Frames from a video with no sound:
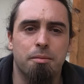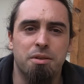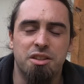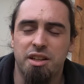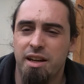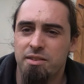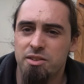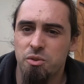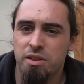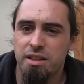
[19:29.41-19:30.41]
Please check
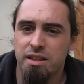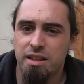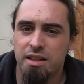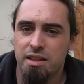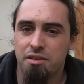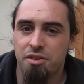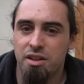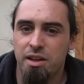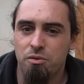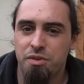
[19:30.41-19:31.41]
out all the other
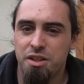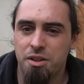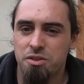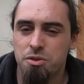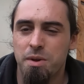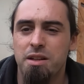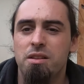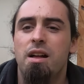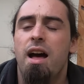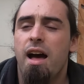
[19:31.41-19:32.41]
kiln videos as well.